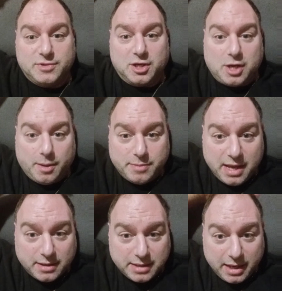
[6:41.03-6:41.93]
to come
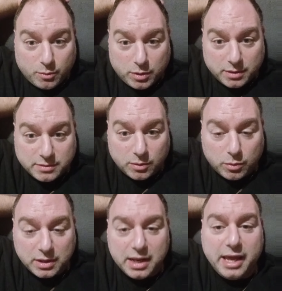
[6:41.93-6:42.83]
down to one, to
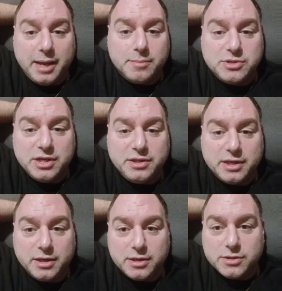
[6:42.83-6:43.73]
one of the AMC
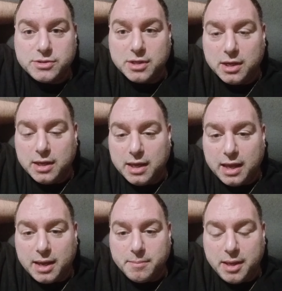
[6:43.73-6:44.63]
theaters
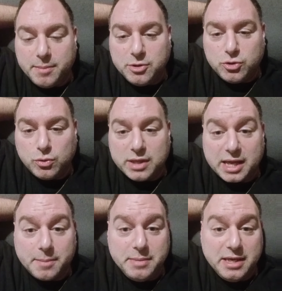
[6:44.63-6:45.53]
and maybe do
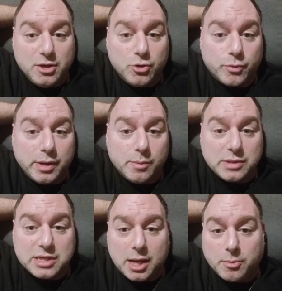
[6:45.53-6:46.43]
like a meet and greet
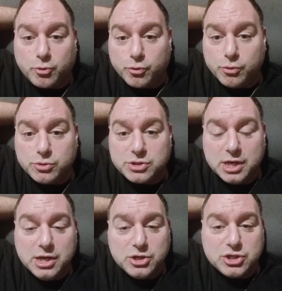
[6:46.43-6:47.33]
with Tom
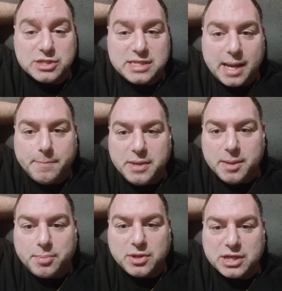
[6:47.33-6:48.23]
Cruise. Just get
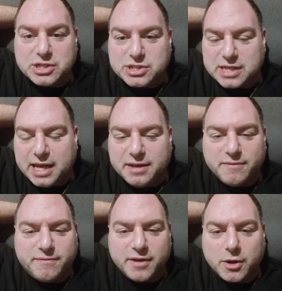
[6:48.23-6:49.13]
people
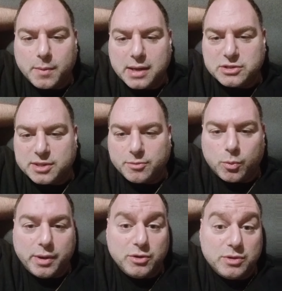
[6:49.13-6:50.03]
excited. Figure out something
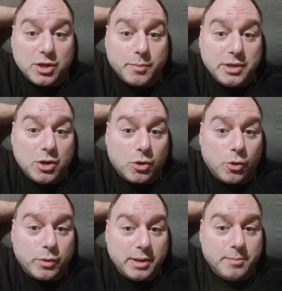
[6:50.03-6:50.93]
the way you did it with
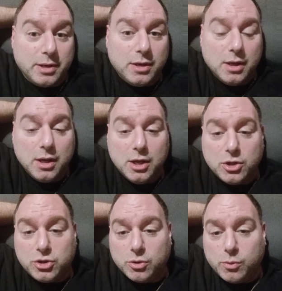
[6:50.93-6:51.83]
Nicole Kidman.
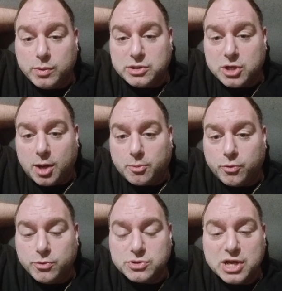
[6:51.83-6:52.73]
Do it with Tom
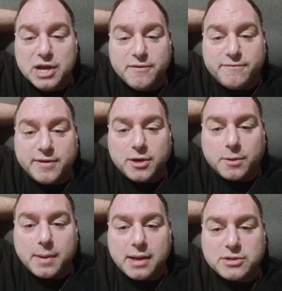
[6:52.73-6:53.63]
Cruise.
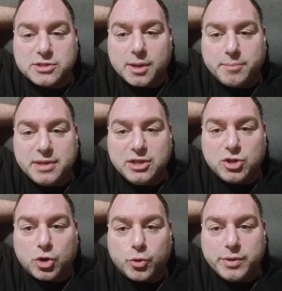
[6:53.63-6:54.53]
Figure out
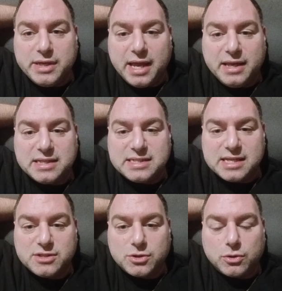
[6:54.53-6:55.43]
something to create
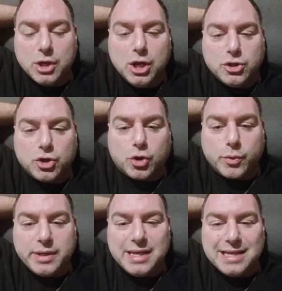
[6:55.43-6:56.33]
sizzle, to
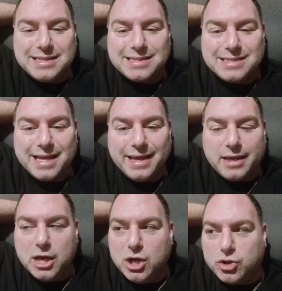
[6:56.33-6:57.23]
create
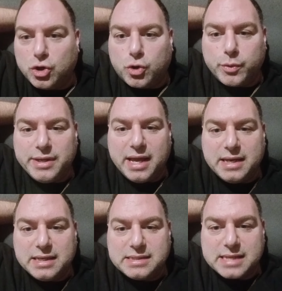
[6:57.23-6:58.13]
steak, to
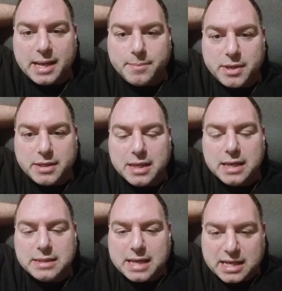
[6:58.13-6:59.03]
create excitement.
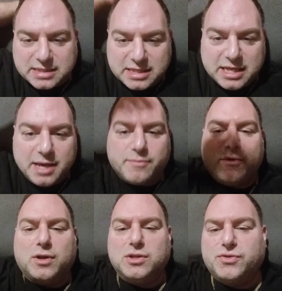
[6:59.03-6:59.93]
That's the
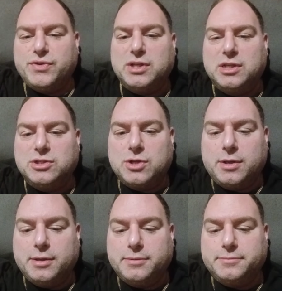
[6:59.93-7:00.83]
Apefather's feelings
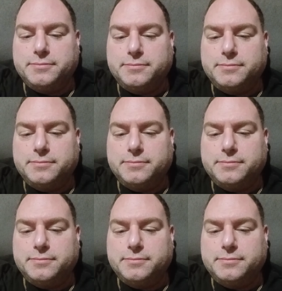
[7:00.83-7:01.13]
on it.